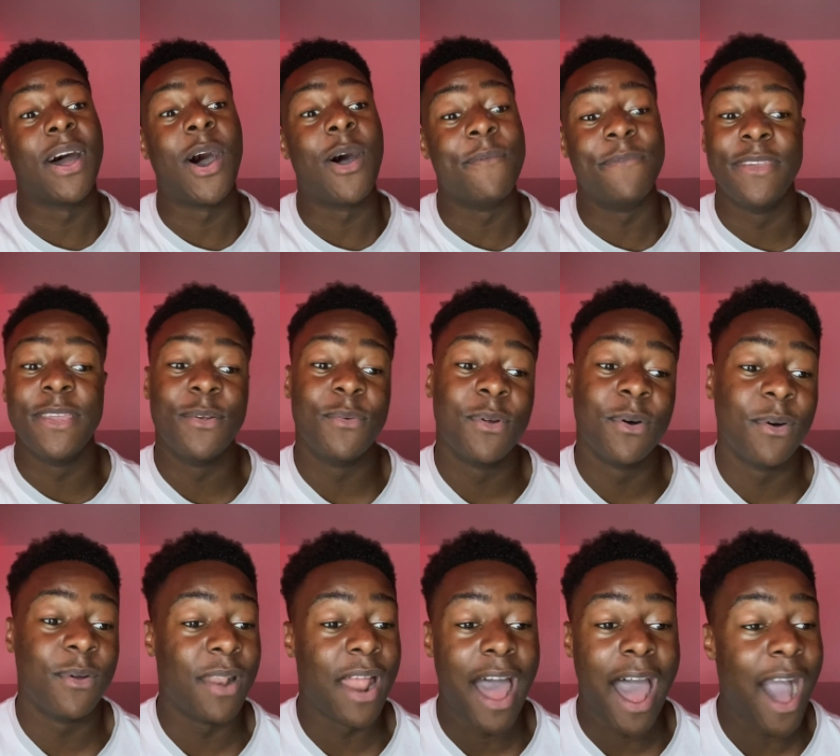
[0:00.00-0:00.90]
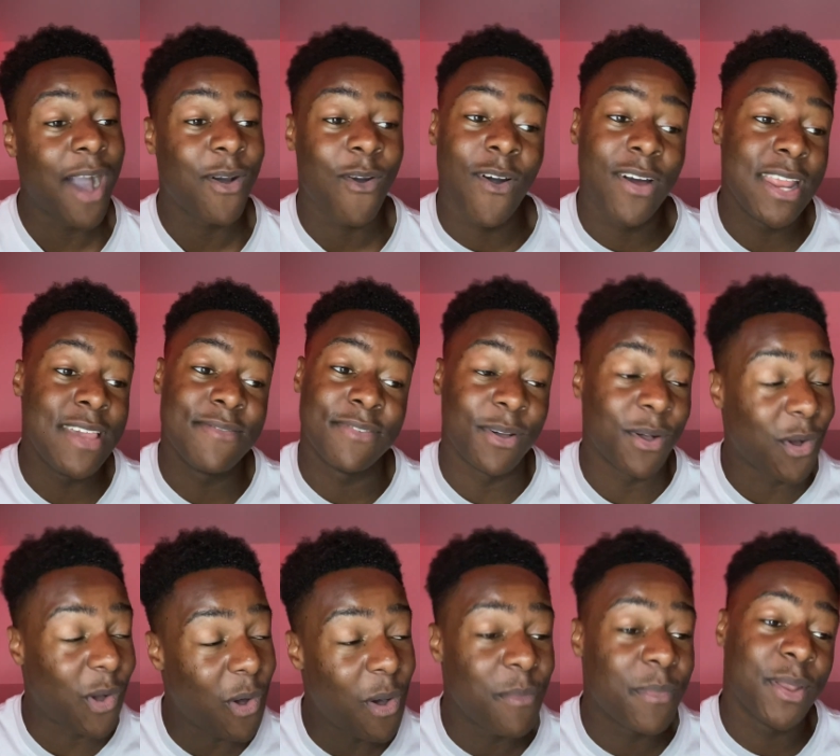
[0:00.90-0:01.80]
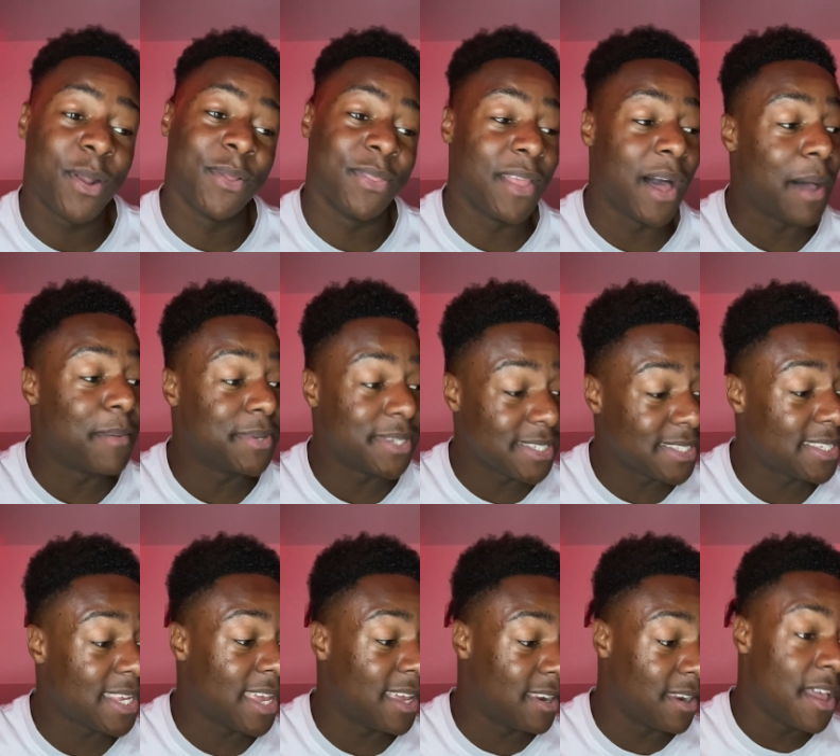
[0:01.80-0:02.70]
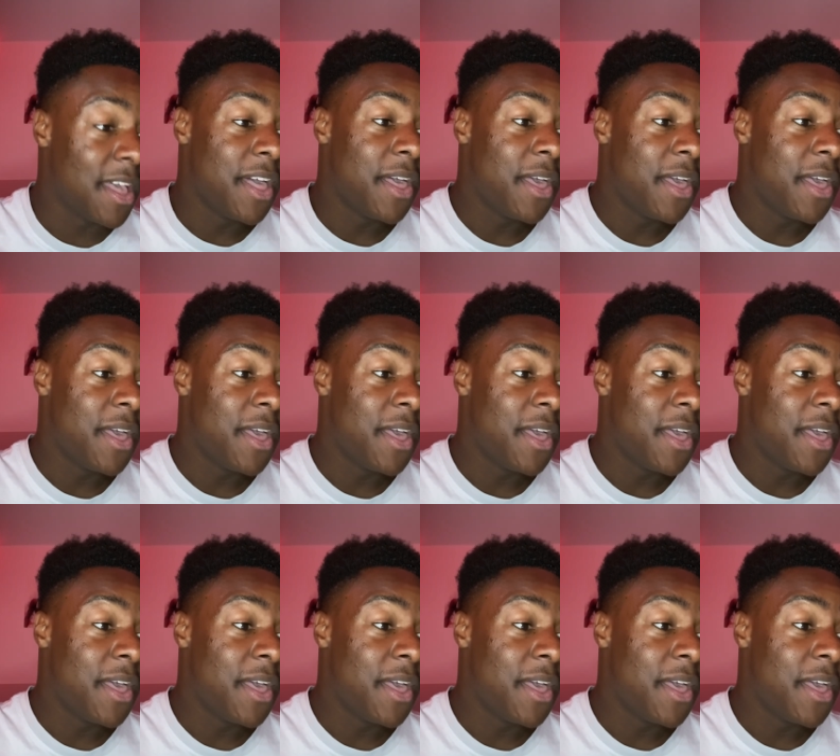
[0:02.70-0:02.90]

I'll be real. Like, I can't even comment on that. I'm just saying